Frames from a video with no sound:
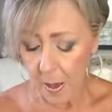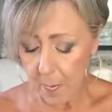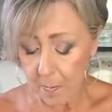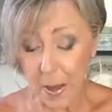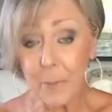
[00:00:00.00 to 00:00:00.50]

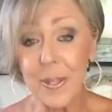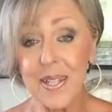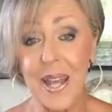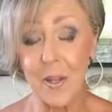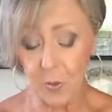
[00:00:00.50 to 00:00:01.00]
my
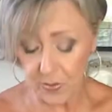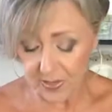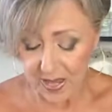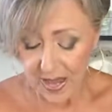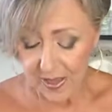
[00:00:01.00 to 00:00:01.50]

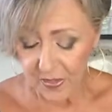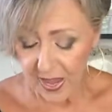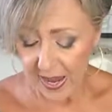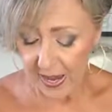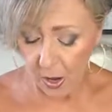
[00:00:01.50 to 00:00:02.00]
potatoes.
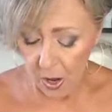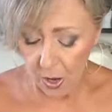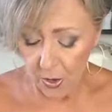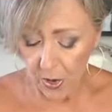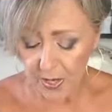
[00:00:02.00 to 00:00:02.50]
They
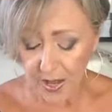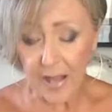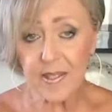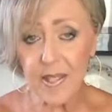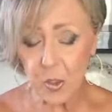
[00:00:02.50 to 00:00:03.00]
are
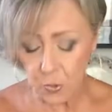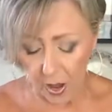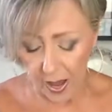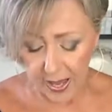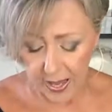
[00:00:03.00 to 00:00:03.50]
nice and
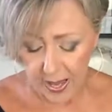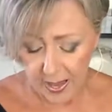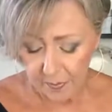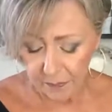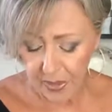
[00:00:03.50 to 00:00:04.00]
dry.
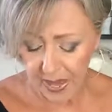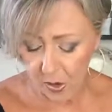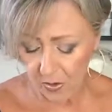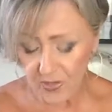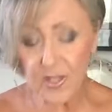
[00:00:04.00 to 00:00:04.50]
They
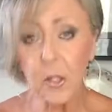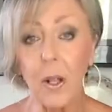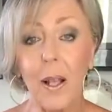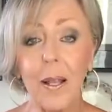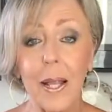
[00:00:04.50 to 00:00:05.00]
are still
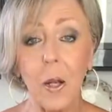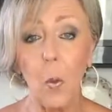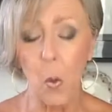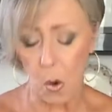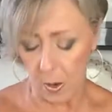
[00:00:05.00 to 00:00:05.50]
a little
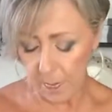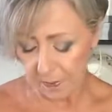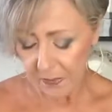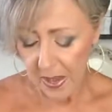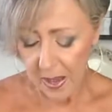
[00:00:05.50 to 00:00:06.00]
warm.
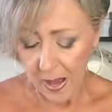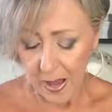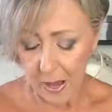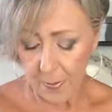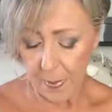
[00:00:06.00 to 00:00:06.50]

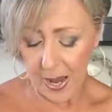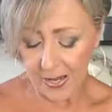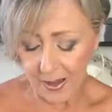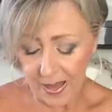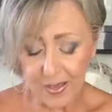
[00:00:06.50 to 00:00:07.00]
I
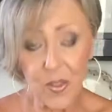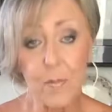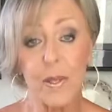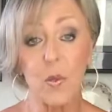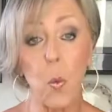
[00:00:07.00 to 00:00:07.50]
like them
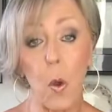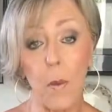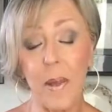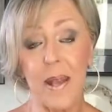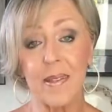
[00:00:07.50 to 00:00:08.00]
as warm
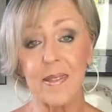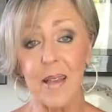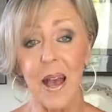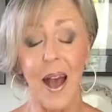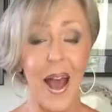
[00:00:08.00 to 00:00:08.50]
as
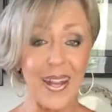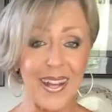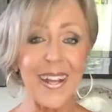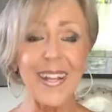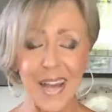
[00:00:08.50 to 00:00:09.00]
I
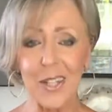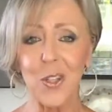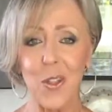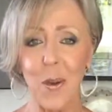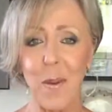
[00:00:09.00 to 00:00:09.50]
can get
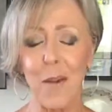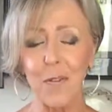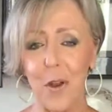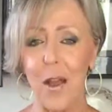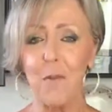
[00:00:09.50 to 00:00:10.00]
to them
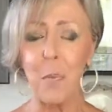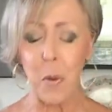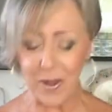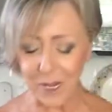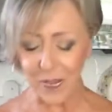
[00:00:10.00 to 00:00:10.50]
after I've
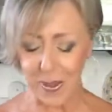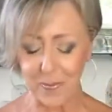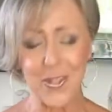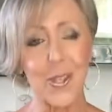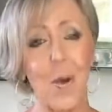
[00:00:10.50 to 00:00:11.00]
boiled them.
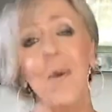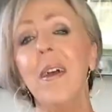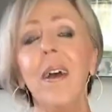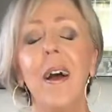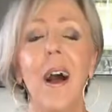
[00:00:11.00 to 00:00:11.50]
So
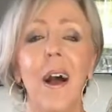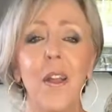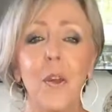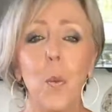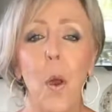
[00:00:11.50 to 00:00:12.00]

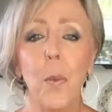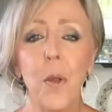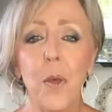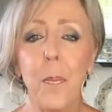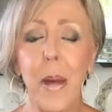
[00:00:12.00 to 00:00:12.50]
the warmer
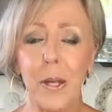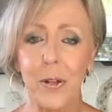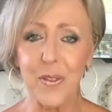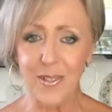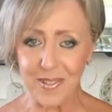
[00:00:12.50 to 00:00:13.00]
the better.
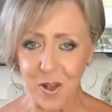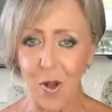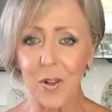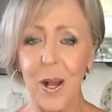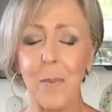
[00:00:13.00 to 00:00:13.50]
This
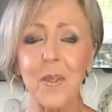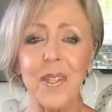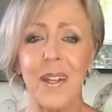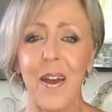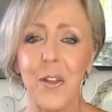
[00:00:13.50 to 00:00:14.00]
all comes
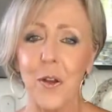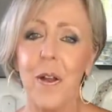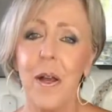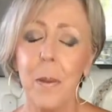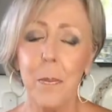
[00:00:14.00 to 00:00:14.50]
together
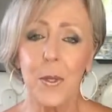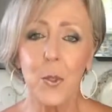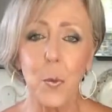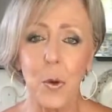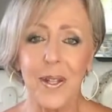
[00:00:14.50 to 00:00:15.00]
much
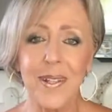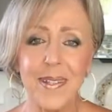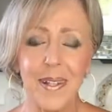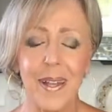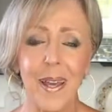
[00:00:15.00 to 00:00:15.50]
more
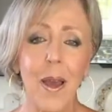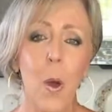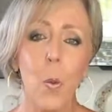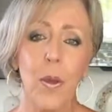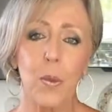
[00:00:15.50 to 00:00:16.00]
easily
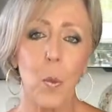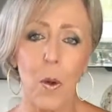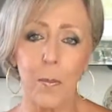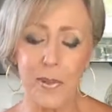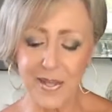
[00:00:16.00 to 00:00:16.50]
with
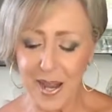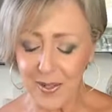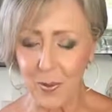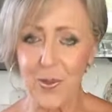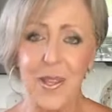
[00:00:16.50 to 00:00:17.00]
warm
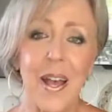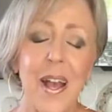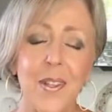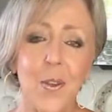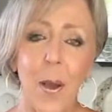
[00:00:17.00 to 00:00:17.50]
potatoes.
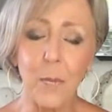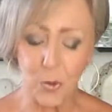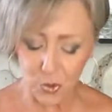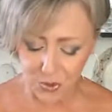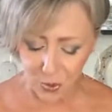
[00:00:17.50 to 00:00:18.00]
So I'm
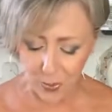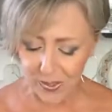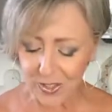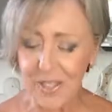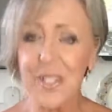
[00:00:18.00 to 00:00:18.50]
just going to
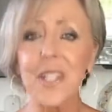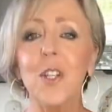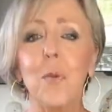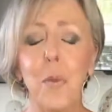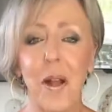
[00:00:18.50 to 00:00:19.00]

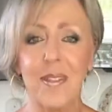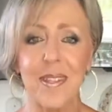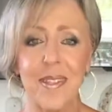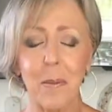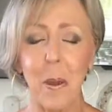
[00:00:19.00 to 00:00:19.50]
continue
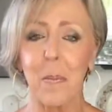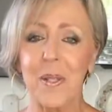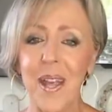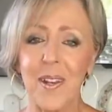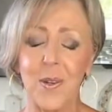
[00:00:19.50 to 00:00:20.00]
processing my
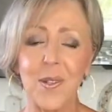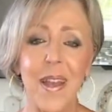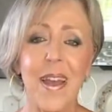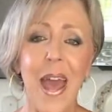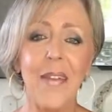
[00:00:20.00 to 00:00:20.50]
potatoes,
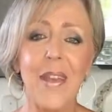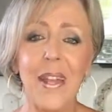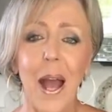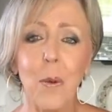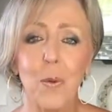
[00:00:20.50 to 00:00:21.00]
and then
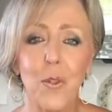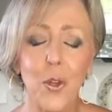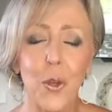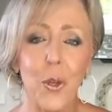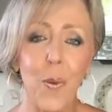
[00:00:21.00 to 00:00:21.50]
I will show
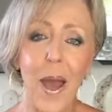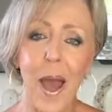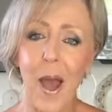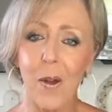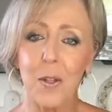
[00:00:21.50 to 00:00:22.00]
you
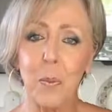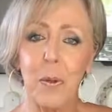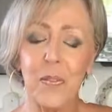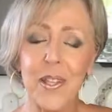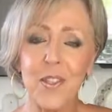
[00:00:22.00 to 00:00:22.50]
how to
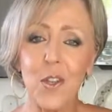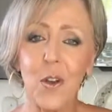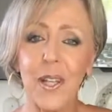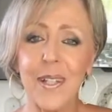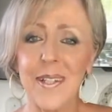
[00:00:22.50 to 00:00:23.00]
put these
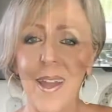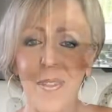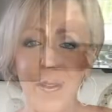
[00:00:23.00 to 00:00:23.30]
gnocchi together.